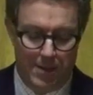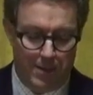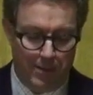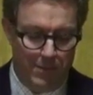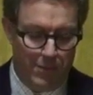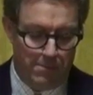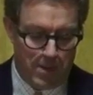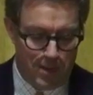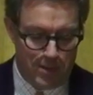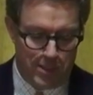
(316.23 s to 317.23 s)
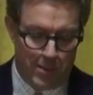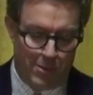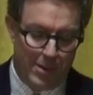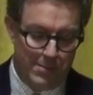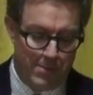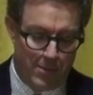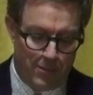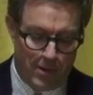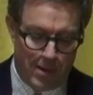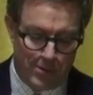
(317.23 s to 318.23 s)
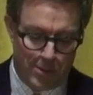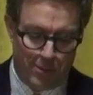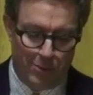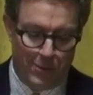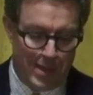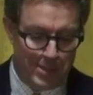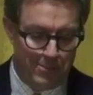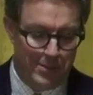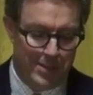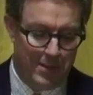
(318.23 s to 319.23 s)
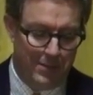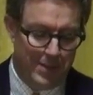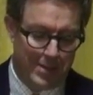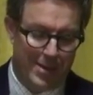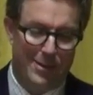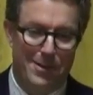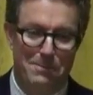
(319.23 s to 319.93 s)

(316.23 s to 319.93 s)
uh, leaving Maya as the only member of their household who hasn't received this honor,